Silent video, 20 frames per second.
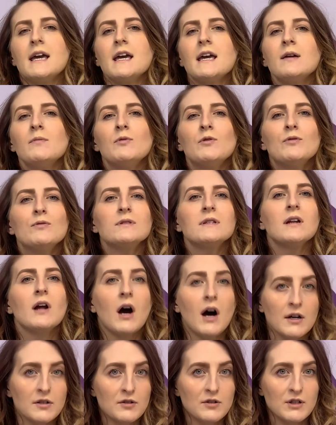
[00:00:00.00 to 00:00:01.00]
Emus and
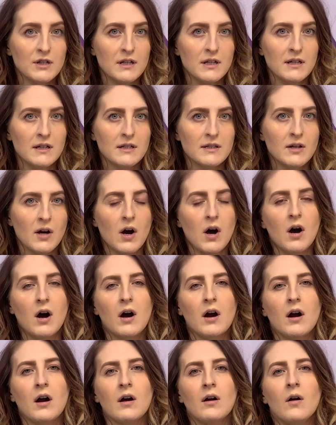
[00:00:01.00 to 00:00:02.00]
ostriches
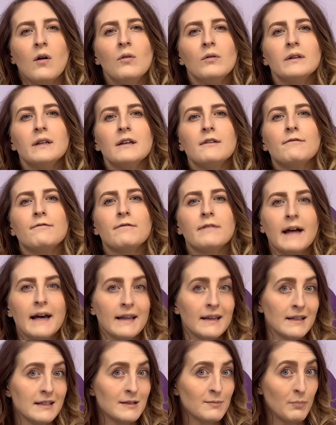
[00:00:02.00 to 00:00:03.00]
are our only
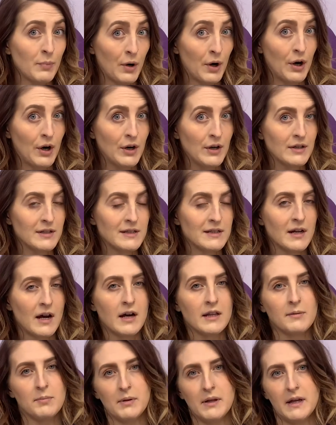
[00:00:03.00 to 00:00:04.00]
flightless birds
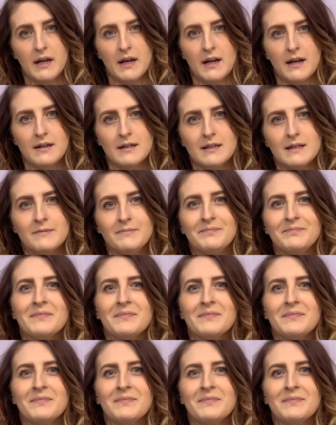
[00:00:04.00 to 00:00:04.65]
on the planet,